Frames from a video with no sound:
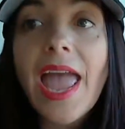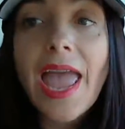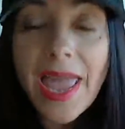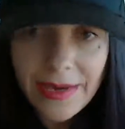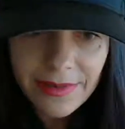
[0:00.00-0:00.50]

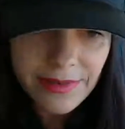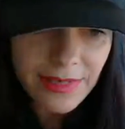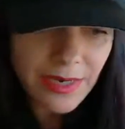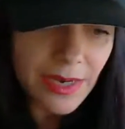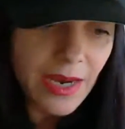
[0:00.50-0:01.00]

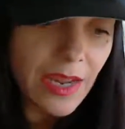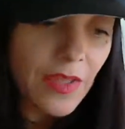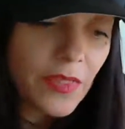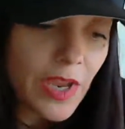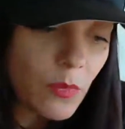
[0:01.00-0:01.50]
And
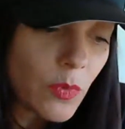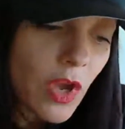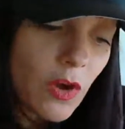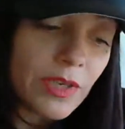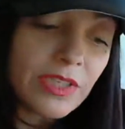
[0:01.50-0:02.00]
then
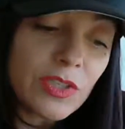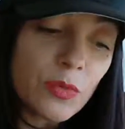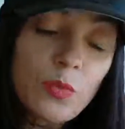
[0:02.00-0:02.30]
we're going to